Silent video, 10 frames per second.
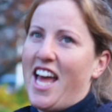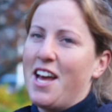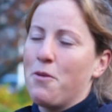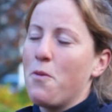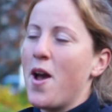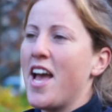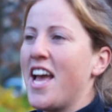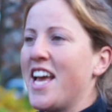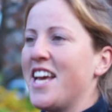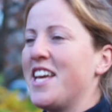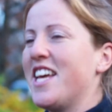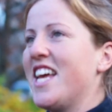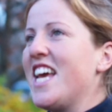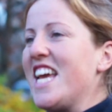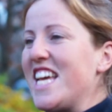a way
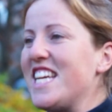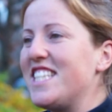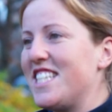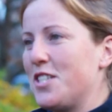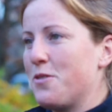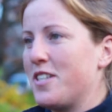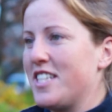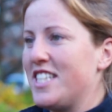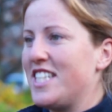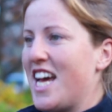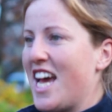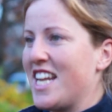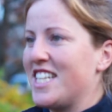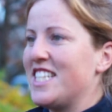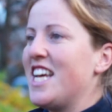easy to
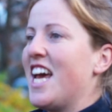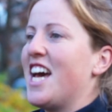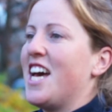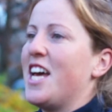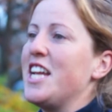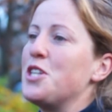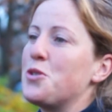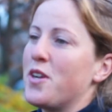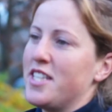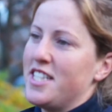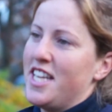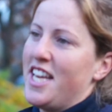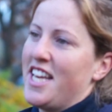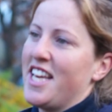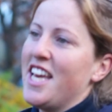understand,
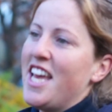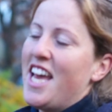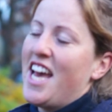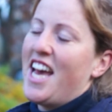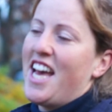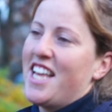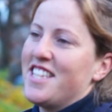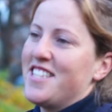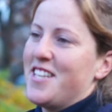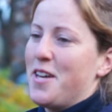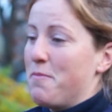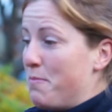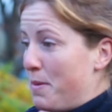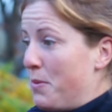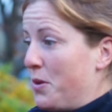interesting, and
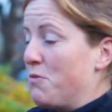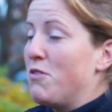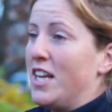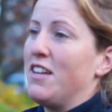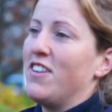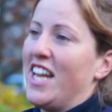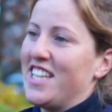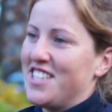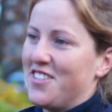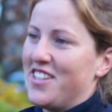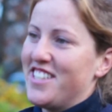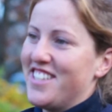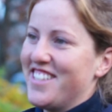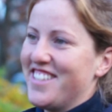people can really relate to it.